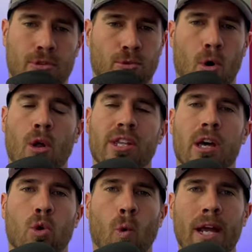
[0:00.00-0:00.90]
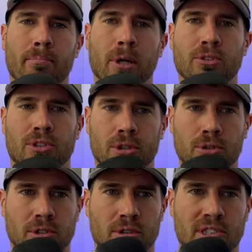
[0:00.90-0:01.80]
through all the other wake boats too,
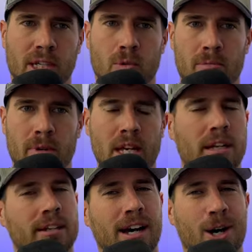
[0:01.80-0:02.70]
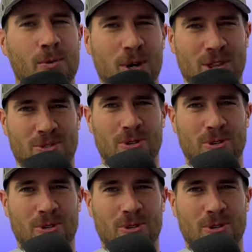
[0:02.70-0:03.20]
so stick with me and uh, we'll get through